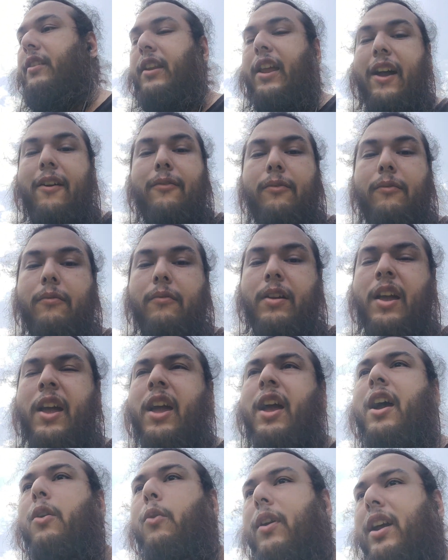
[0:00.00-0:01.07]
I've
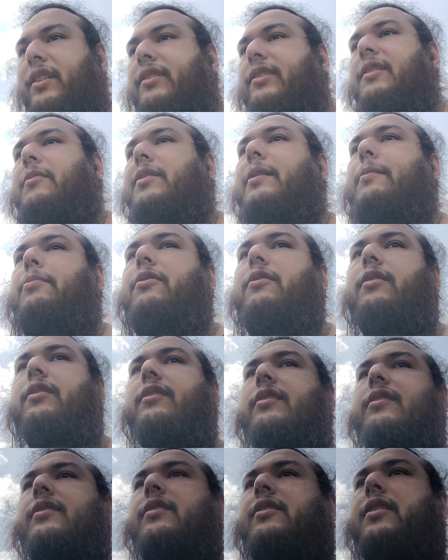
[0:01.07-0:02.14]
read some of the
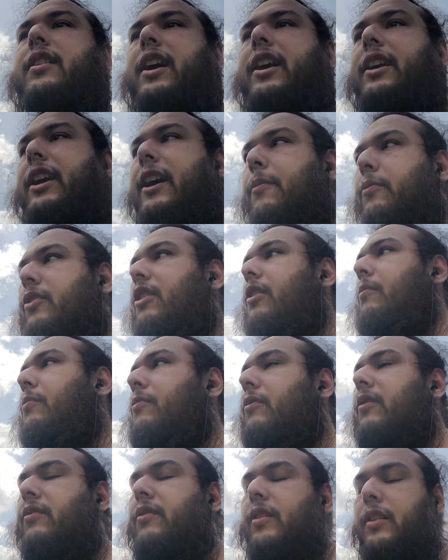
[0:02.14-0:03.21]
books, I kept up
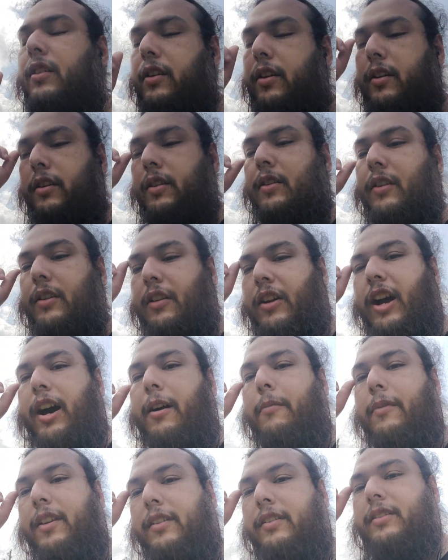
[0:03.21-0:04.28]
with the
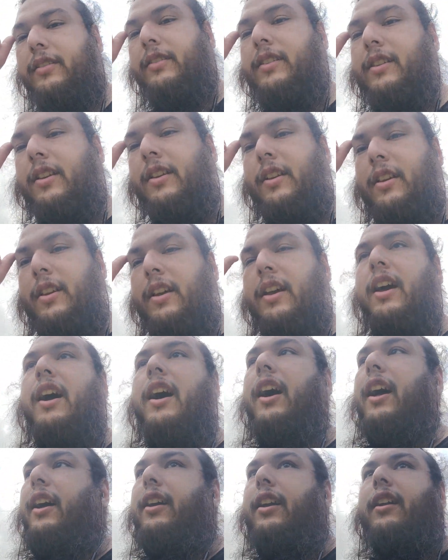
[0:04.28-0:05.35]
comics,
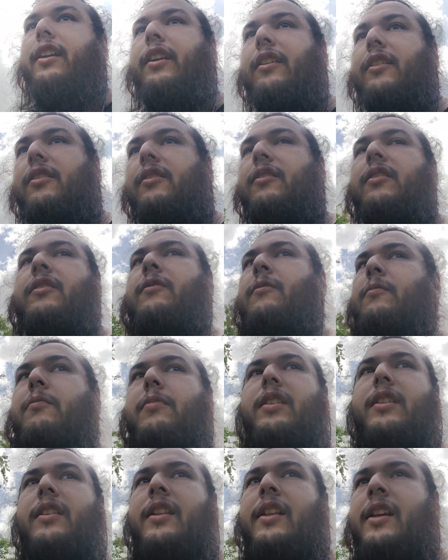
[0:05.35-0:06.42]
I, you know,
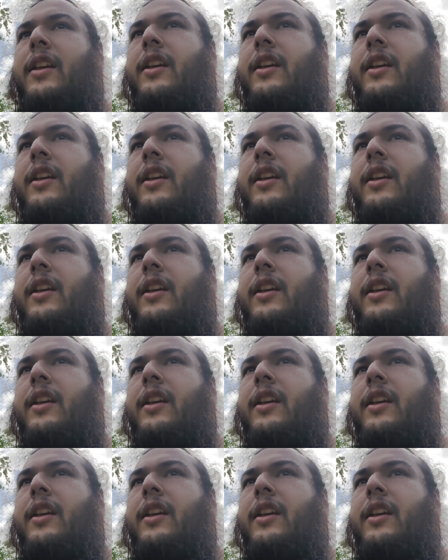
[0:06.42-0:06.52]
but